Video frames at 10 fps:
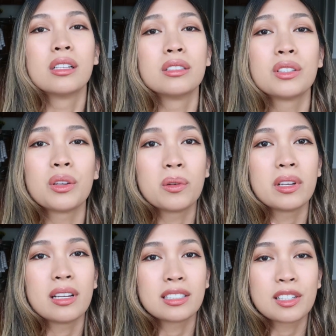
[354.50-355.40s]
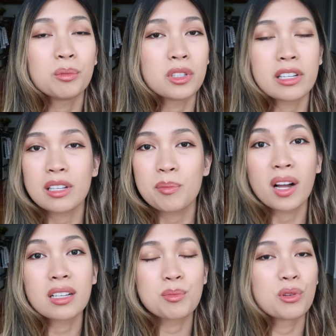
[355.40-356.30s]
So it's completely
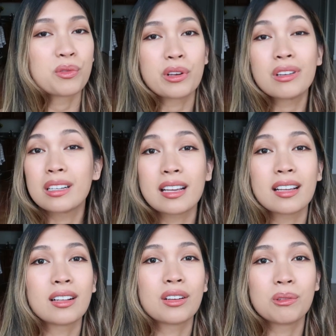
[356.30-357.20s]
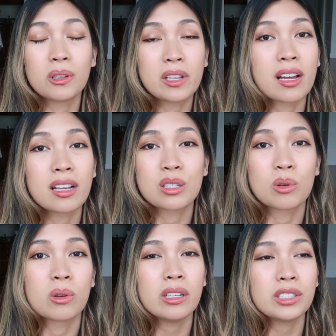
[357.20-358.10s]
possible for you to get a really high
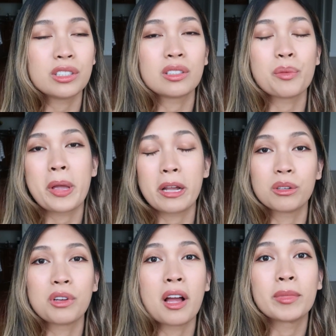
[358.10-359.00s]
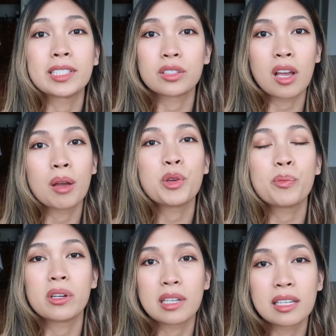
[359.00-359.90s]
score. It's just a matter of how much time you
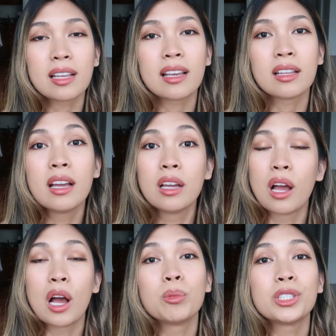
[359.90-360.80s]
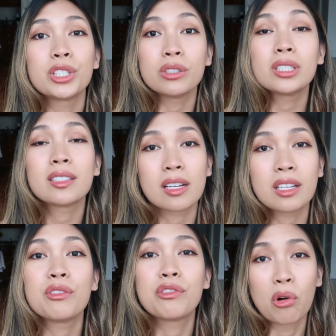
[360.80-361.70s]
put in and how much you
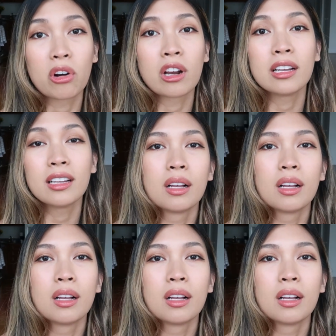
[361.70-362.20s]
study for it.